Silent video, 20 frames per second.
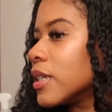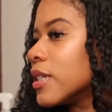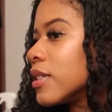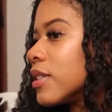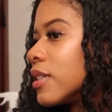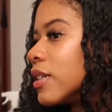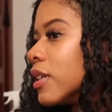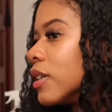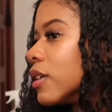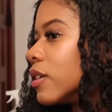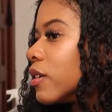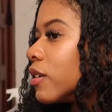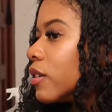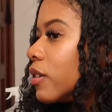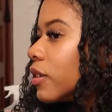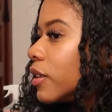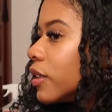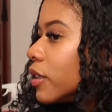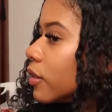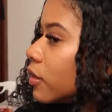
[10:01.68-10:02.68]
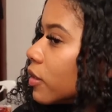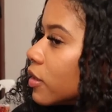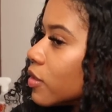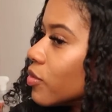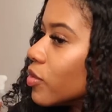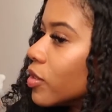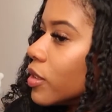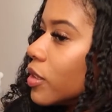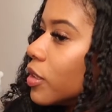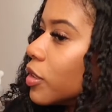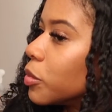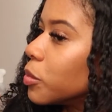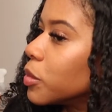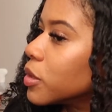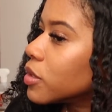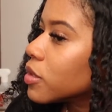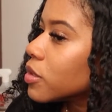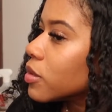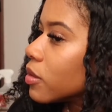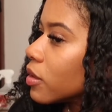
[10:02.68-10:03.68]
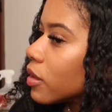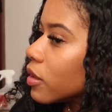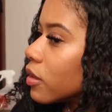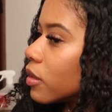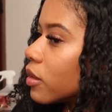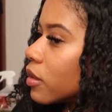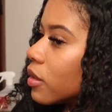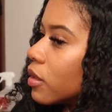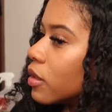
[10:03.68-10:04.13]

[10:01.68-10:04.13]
I stated earlier in this video, but it's okay.